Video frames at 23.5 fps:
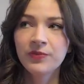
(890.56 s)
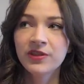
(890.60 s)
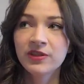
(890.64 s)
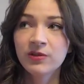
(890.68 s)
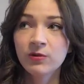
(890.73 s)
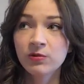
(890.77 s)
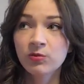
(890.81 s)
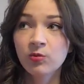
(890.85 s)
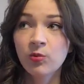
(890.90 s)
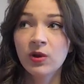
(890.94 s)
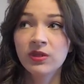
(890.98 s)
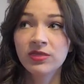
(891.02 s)

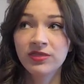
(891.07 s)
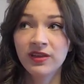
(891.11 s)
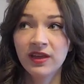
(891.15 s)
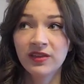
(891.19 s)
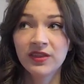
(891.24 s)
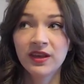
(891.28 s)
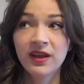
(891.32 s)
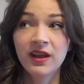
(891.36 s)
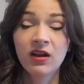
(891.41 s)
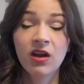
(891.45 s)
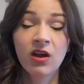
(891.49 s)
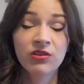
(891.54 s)
This was one thing
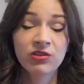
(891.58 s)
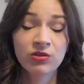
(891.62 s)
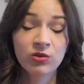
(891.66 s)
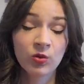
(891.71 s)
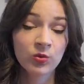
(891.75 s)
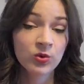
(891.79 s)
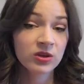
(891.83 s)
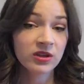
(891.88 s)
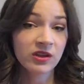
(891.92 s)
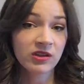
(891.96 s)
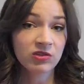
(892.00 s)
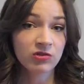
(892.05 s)
that I
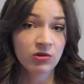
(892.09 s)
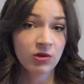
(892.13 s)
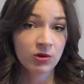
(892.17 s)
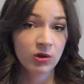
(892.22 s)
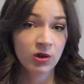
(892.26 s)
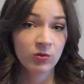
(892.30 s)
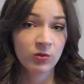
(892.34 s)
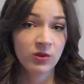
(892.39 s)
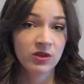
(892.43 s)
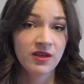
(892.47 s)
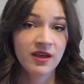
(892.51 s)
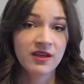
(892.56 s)
also really
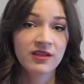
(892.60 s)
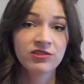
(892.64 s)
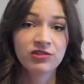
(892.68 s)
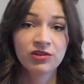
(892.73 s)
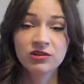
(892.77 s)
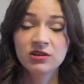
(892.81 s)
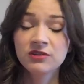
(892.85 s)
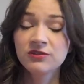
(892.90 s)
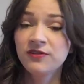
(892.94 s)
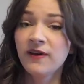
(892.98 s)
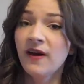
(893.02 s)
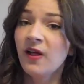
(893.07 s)
struggled with. I
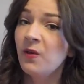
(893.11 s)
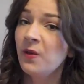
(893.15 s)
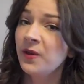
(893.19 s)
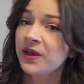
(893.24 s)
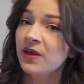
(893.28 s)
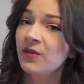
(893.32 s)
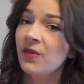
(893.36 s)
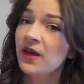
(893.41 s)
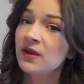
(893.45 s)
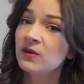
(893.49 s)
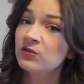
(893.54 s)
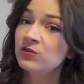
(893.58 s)
started
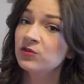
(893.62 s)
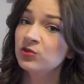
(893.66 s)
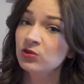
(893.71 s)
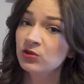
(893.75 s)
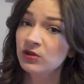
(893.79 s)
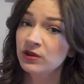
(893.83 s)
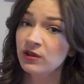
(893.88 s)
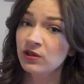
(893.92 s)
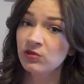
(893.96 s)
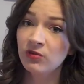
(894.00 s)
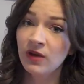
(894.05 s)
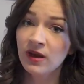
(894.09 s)
following a lot of
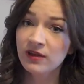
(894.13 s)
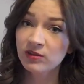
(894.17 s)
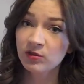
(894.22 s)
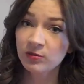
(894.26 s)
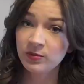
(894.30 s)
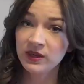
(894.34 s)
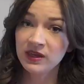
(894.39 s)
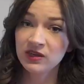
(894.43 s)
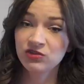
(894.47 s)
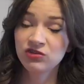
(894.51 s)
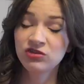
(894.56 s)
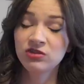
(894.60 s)
Julia's
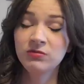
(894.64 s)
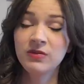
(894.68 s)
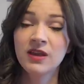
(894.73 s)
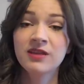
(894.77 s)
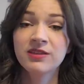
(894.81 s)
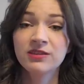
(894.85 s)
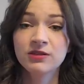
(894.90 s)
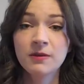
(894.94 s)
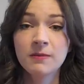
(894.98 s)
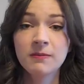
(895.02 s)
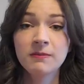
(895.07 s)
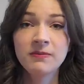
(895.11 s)
recipes. She
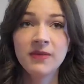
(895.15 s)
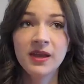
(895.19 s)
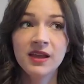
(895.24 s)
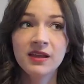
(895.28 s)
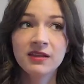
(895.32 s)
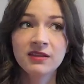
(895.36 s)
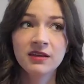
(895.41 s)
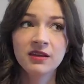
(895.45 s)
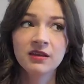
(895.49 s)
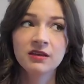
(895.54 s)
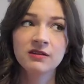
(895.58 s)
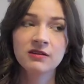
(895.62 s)
makes an
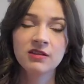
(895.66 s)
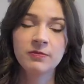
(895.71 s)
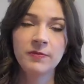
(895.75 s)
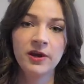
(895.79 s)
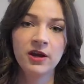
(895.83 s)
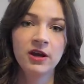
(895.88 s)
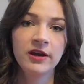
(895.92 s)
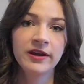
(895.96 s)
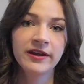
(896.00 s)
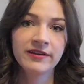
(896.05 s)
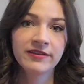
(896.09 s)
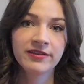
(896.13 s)
amazing
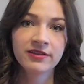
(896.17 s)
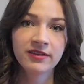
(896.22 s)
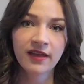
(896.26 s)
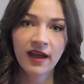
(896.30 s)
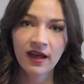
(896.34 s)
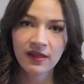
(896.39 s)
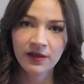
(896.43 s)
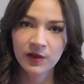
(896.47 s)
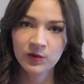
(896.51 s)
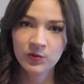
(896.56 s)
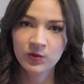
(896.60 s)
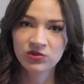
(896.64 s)
asparagus
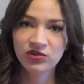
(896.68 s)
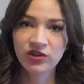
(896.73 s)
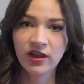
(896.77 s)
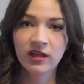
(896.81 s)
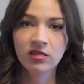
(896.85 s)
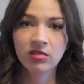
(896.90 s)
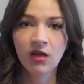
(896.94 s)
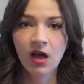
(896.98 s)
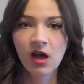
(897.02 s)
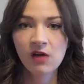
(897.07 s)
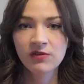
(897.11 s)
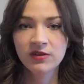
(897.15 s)
salad, which
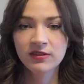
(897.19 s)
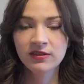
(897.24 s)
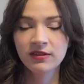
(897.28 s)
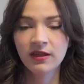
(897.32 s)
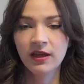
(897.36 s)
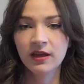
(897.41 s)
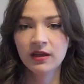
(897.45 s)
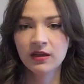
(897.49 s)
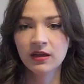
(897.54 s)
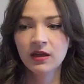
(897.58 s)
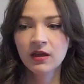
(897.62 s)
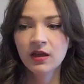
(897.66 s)
I love. It's
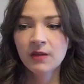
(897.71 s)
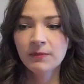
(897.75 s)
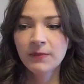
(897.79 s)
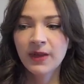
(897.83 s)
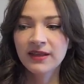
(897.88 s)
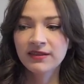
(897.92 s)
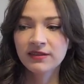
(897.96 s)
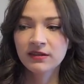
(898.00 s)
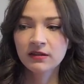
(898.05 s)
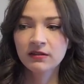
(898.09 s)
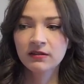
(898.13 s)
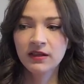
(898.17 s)
like
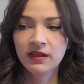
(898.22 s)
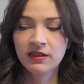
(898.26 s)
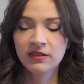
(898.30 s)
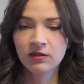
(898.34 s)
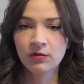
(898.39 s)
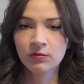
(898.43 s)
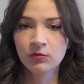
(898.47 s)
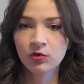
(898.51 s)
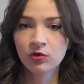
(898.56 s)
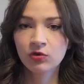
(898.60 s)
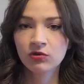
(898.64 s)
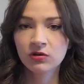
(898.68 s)
basically
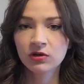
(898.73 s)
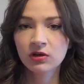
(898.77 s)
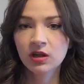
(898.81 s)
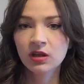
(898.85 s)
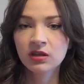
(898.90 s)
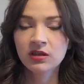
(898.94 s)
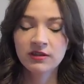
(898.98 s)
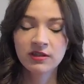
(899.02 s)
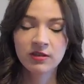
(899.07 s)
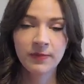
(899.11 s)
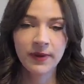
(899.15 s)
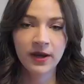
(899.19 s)
some
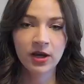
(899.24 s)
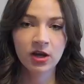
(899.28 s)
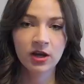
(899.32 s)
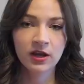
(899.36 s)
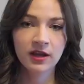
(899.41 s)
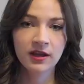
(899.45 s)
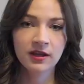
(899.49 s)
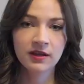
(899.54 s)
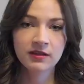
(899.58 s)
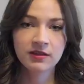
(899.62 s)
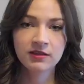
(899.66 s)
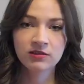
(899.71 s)
grilled
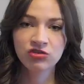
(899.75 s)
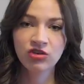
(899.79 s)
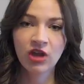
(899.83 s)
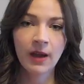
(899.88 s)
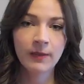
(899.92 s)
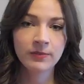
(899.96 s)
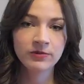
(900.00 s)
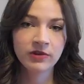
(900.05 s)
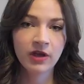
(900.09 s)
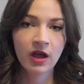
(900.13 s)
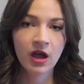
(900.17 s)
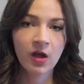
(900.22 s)
asparagus
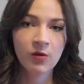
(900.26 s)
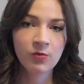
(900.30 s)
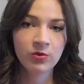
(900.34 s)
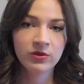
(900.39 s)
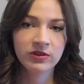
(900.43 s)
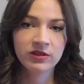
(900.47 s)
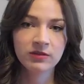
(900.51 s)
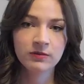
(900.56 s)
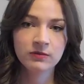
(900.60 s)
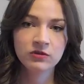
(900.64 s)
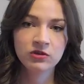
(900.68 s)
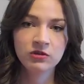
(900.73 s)
chopped up
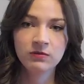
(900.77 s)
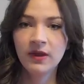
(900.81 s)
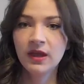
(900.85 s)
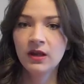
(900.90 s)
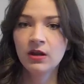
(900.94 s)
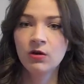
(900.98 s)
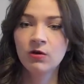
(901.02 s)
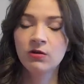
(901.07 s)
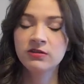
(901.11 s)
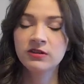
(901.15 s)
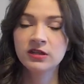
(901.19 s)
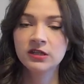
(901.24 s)
with some
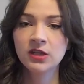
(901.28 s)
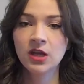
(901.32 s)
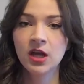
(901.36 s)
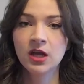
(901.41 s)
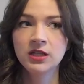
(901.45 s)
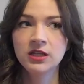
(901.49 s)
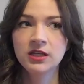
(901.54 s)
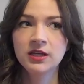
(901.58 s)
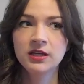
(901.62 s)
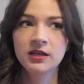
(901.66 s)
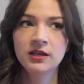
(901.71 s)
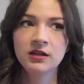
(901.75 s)
tomatoes and
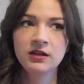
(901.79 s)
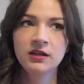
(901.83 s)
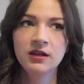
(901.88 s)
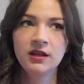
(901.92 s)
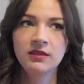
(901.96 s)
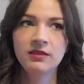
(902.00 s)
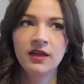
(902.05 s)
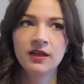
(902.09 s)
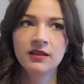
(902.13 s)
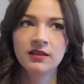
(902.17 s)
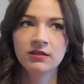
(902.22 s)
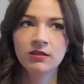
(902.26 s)
onion
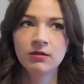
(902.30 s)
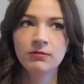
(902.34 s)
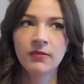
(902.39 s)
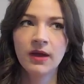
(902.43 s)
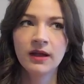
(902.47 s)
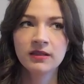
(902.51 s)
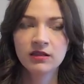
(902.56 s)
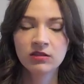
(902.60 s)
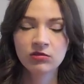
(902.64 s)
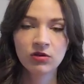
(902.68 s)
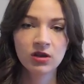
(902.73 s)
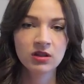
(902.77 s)
and then some
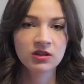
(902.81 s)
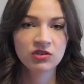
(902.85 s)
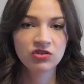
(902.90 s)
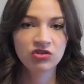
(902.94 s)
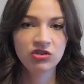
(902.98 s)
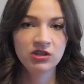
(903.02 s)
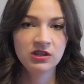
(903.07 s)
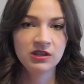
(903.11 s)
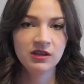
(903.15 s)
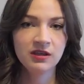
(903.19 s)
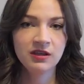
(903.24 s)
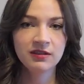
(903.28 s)
mozzarella
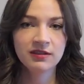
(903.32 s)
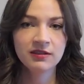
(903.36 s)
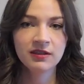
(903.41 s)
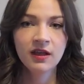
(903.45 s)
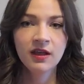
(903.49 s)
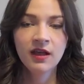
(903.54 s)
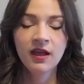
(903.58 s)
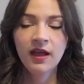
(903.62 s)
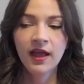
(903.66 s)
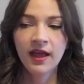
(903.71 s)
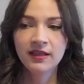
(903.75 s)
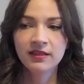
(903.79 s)
cheese
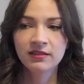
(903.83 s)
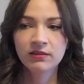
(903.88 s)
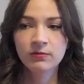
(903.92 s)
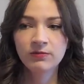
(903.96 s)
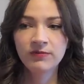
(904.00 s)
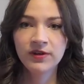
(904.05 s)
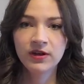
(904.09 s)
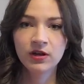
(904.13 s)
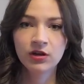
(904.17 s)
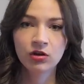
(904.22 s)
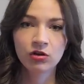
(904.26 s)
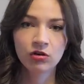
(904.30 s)
and
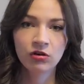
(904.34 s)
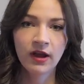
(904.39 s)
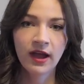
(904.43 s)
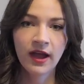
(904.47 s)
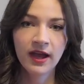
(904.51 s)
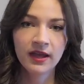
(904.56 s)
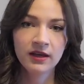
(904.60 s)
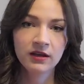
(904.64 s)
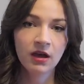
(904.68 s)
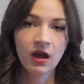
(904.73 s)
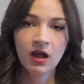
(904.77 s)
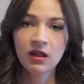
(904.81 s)
some
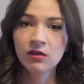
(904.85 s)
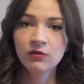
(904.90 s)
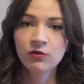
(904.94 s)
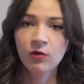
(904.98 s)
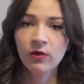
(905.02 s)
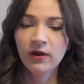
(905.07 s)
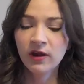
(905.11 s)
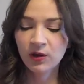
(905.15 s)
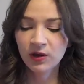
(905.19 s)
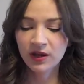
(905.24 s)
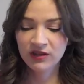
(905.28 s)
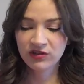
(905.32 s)
vinaigrette and olive
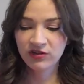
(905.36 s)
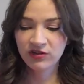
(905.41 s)
oil,